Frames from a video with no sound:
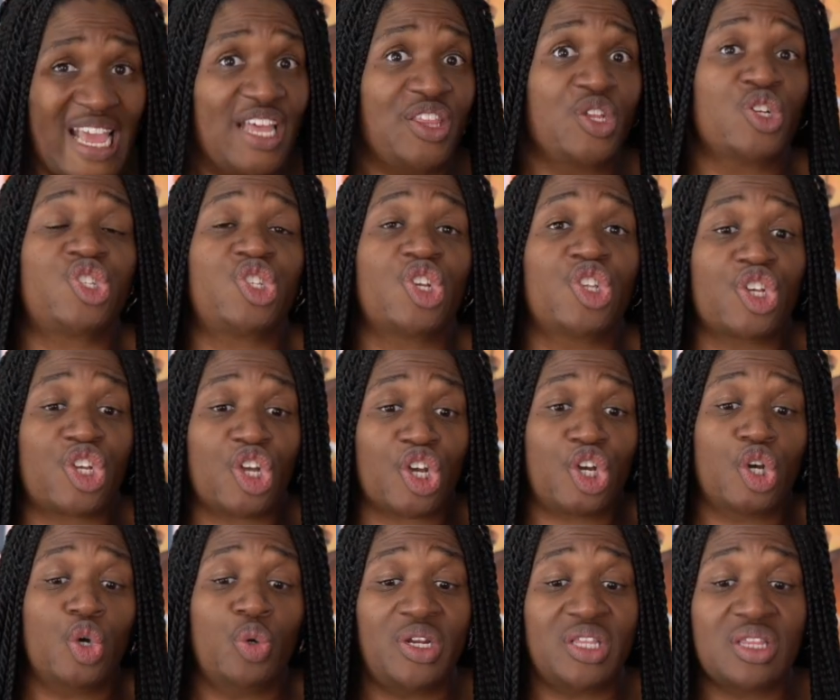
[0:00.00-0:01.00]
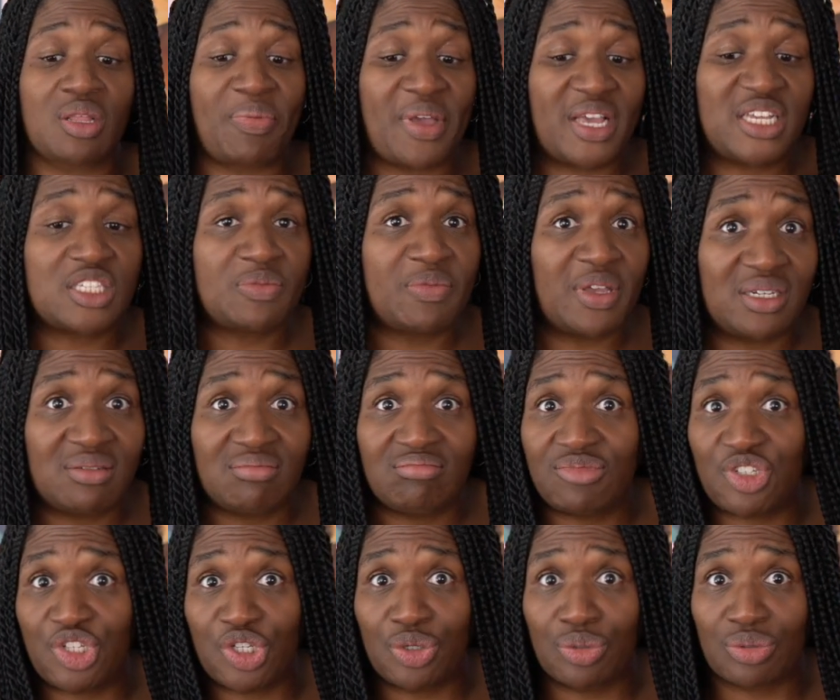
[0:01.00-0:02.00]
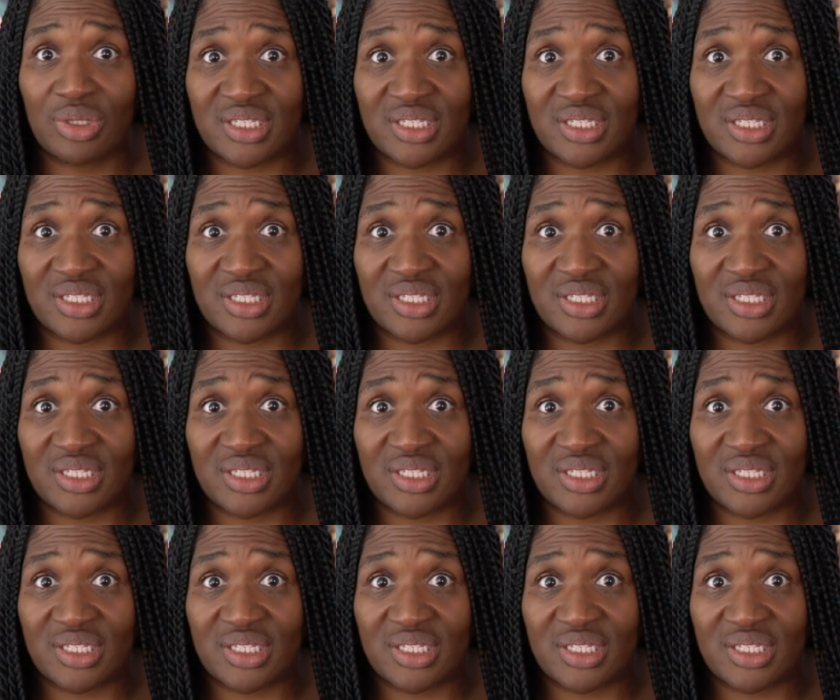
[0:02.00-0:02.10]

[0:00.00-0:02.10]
And there's still still the cocoon in the basement, too.